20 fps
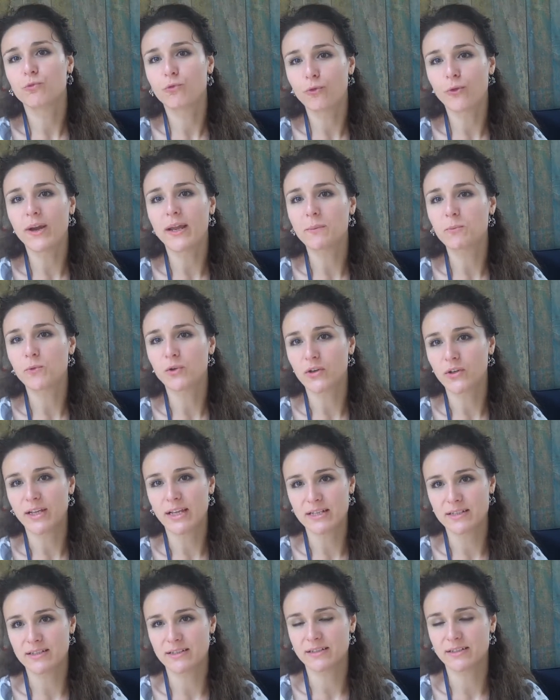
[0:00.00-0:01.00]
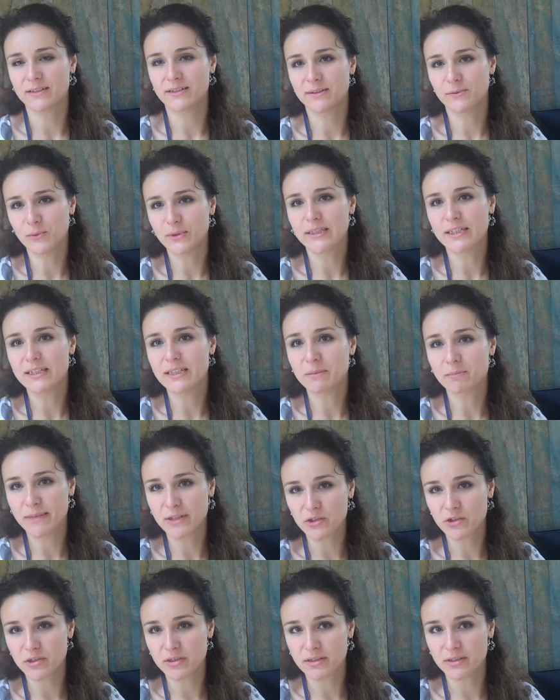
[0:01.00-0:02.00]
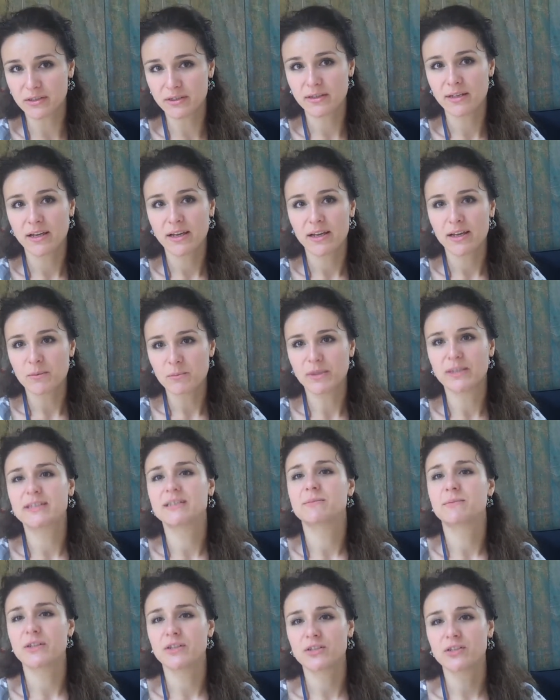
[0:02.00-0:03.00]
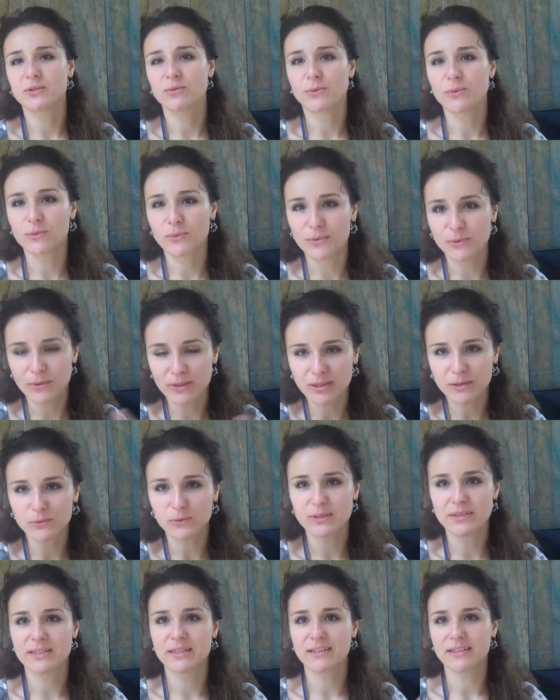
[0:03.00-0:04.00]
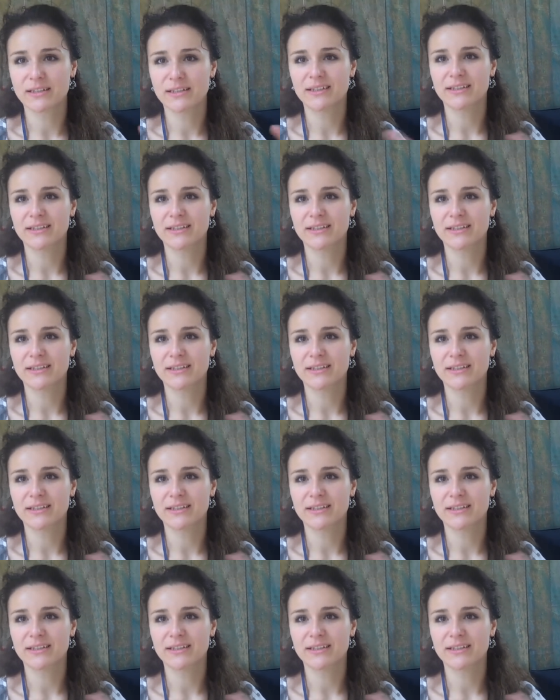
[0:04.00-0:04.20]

framework as in we did in Manchester, because in Manchester we, it was uh,